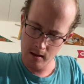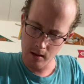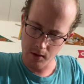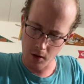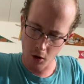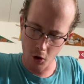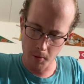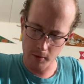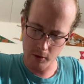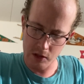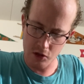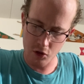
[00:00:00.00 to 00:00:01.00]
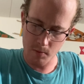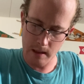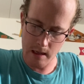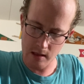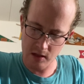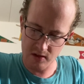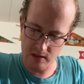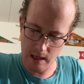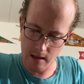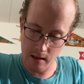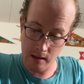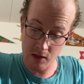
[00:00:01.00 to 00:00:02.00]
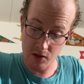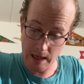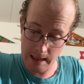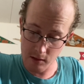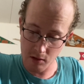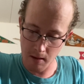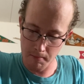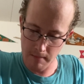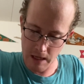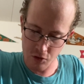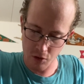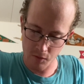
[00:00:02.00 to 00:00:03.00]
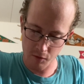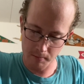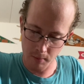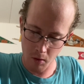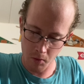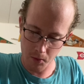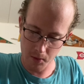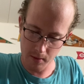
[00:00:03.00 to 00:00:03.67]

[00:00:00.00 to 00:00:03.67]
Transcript: The homer is to be the standard measure for both.